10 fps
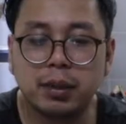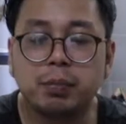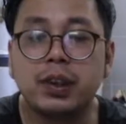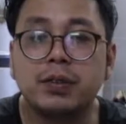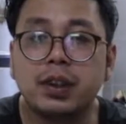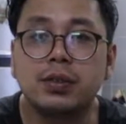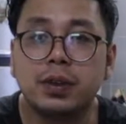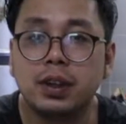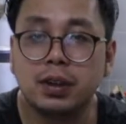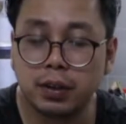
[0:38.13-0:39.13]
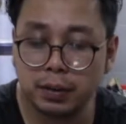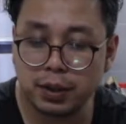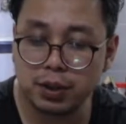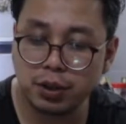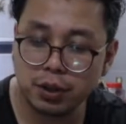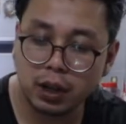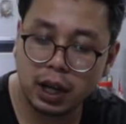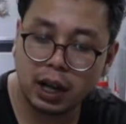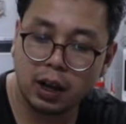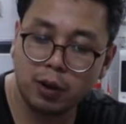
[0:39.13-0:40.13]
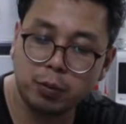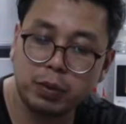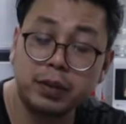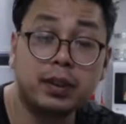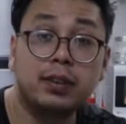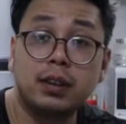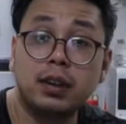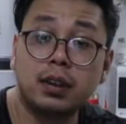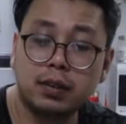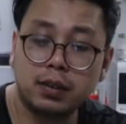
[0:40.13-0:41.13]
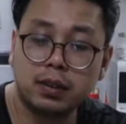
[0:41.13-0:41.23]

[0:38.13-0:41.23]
the previous video, I'm not sure how previous it is,